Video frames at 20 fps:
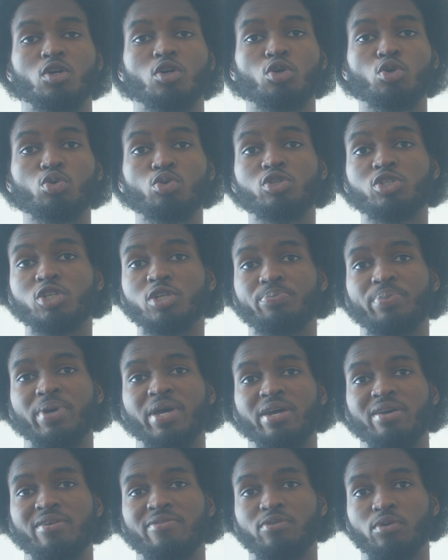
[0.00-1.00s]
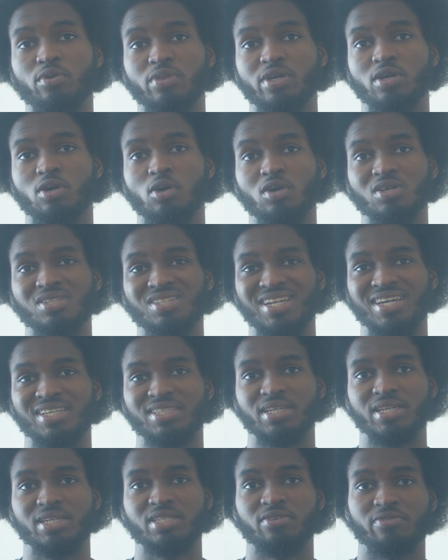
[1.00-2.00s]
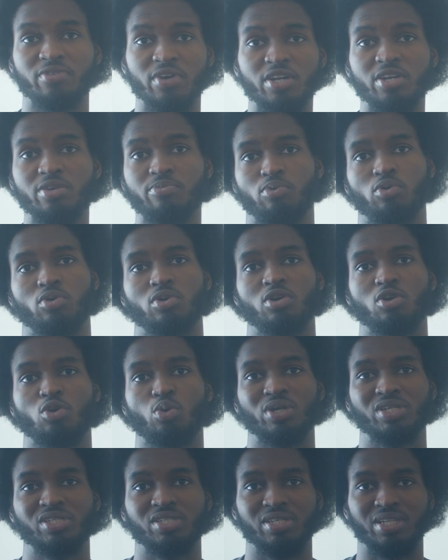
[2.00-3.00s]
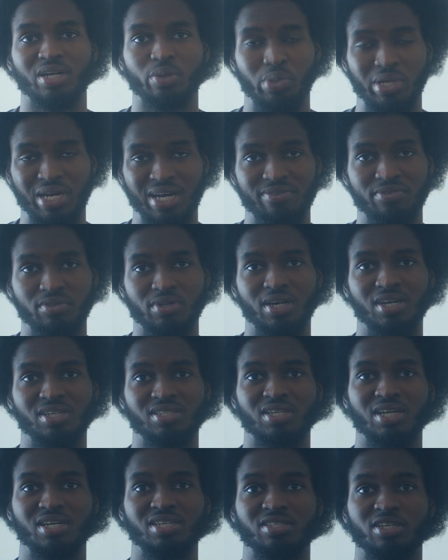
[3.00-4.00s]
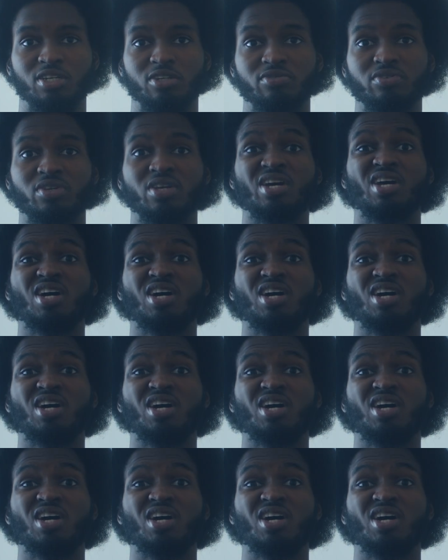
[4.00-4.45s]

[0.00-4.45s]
who should pay for the cost letter is a very important question that we have to ask ourselves.